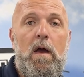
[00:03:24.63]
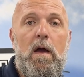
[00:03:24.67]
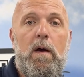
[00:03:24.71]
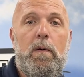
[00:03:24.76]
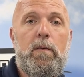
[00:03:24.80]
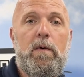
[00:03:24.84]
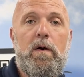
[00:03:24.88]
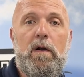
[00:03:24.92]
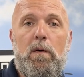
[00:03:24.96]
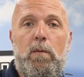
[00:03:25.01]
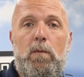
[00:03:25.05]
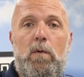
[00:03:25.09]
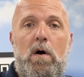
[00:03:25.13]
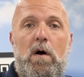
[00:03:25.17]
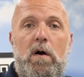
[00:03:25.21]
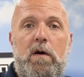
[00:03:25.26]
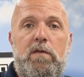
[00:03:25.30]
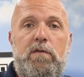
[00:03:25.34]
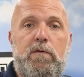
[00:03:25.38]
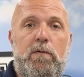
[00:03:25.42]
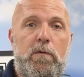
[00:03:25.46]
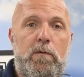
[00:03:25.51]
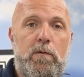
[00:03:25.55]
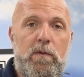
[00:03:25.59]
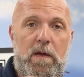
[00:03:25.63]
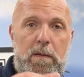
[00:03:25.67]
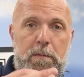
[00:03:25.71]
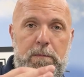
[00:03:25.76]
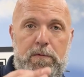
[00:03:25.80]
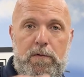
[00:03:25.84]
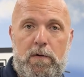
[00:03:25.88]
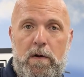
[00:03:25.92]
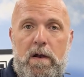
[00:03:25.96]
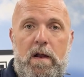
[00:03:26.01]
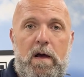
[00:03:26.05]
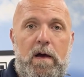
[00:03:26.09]
and we're going to walk through the
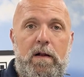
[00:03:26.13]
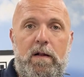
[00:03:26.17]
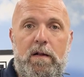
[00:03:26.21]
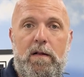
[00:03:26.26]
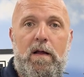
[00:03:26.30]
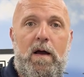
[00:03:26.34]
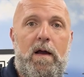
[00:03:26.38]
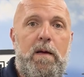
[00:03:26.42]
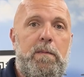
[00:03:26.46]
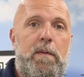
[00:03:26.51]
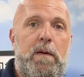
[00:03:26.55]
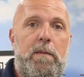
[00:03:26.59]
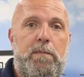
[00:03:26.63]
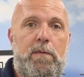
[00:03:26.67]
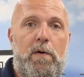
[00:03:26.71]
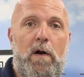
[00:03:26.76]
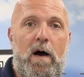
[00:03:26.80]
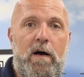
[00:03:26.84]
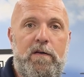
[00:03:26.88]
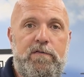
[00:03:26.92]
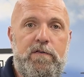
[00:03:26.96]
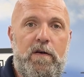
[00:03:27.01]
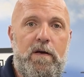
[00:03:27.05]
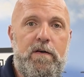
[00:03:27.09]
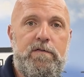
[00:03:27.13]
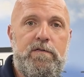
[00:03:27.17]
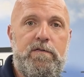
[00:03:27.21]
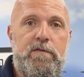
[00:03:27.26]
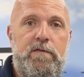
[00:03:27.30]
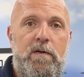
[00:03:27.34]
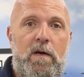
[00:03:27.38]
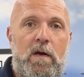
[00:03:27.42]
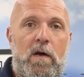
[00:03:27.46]
printhead alignment process.